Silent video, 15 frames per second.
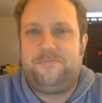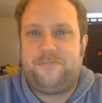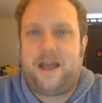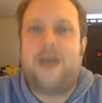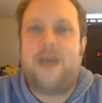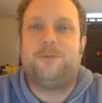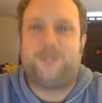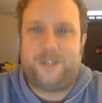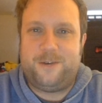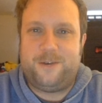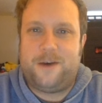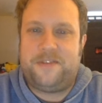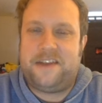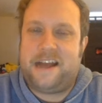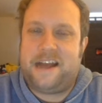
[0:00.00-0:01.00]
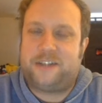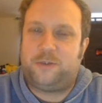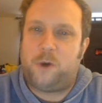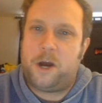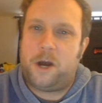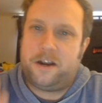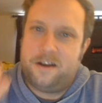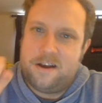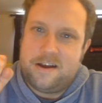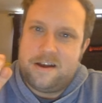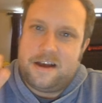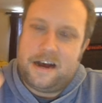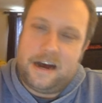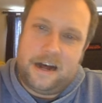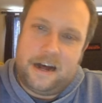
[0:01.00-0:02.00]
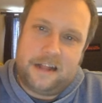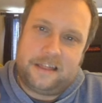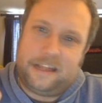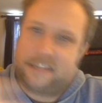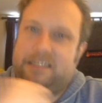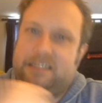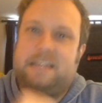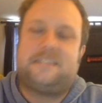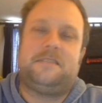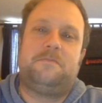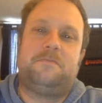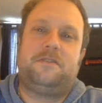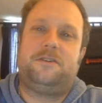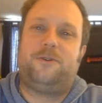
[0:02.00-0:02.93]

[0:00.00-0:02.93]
I will see you on the next one. Let's get some